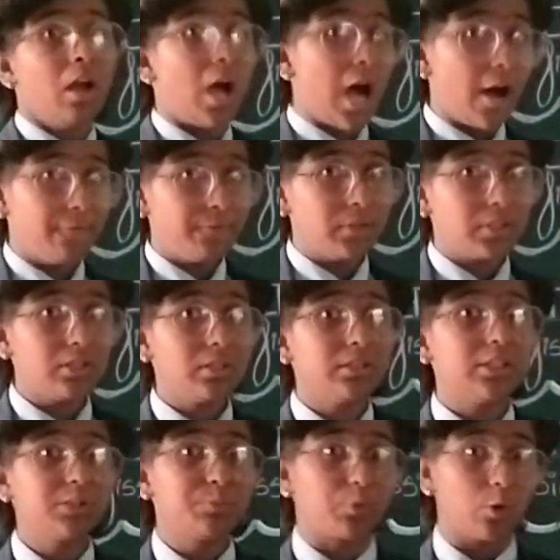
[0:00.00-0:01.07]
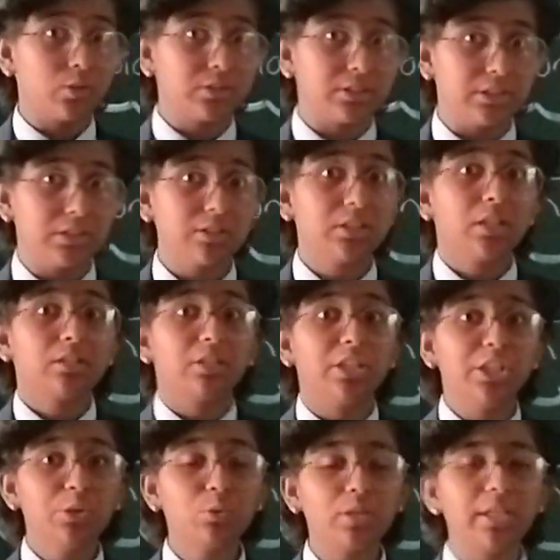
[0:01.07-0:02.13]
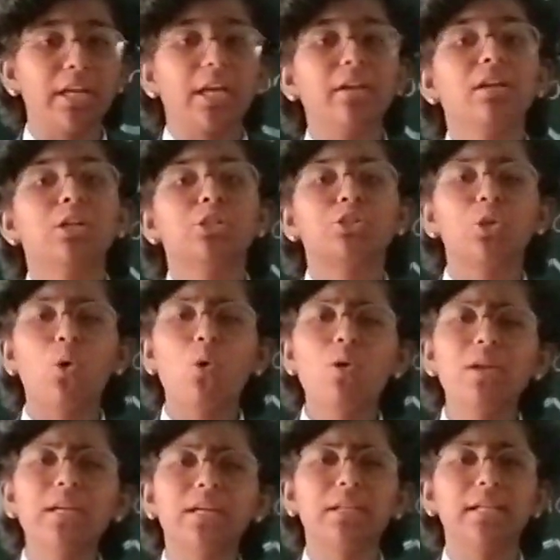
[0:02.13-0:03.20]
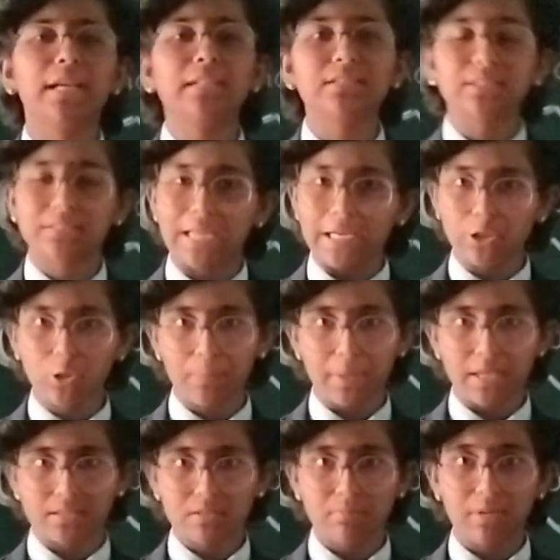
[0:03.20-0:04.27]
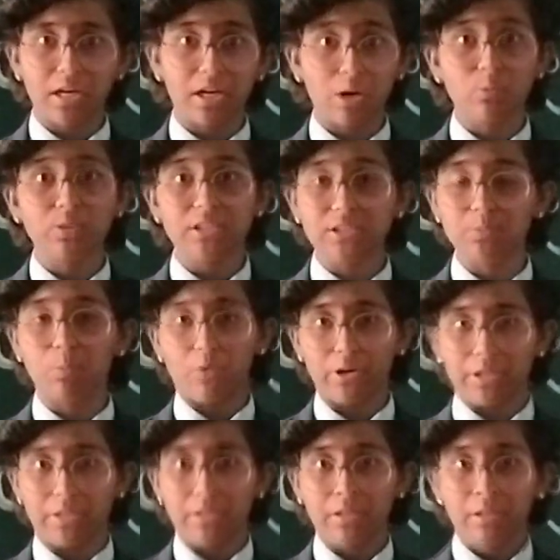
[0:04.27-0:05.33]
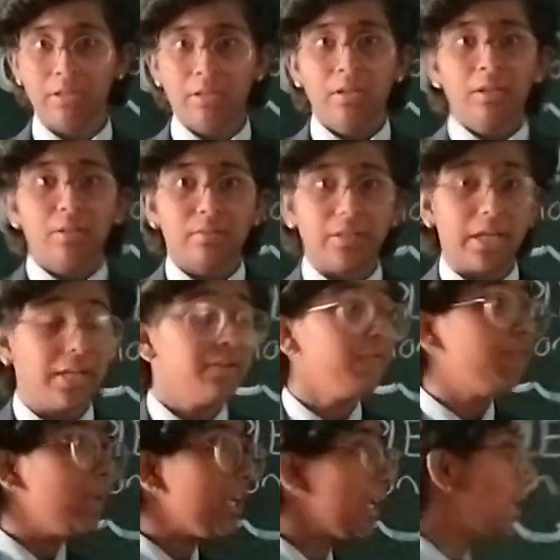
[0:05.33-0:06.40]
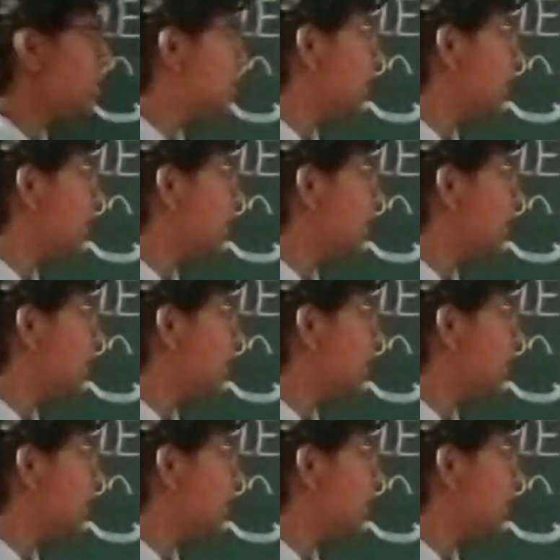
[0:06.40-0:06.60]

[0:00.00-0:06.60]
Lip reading: After this process, the nuclei slowly creates a cytoplasm around its body. Then we can